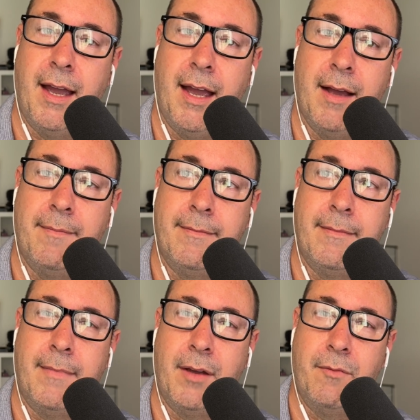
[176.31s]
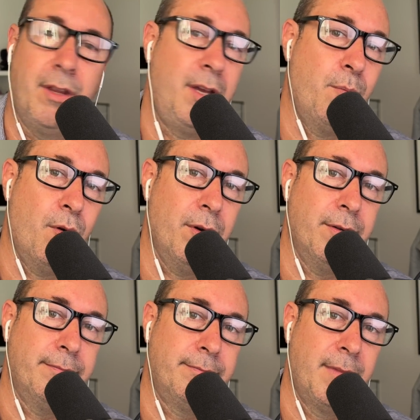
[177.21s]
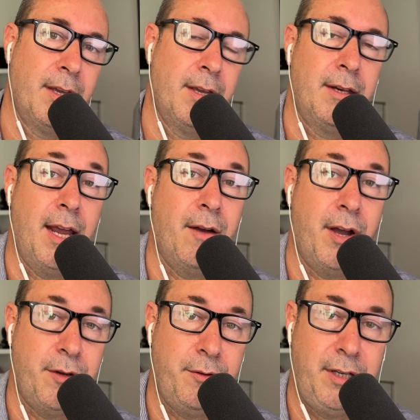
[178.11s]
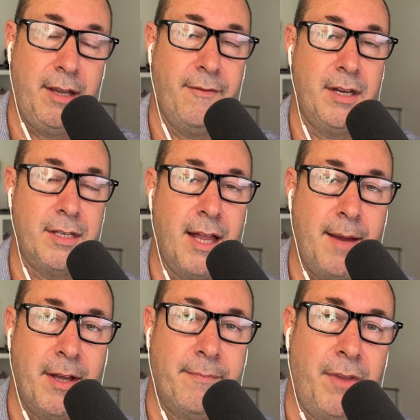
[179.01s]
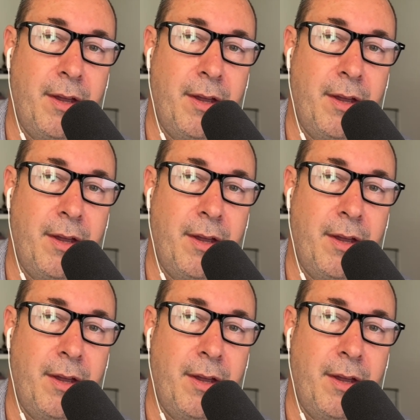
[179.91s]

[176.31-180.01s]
are really important. Now, I do give a disclaimer.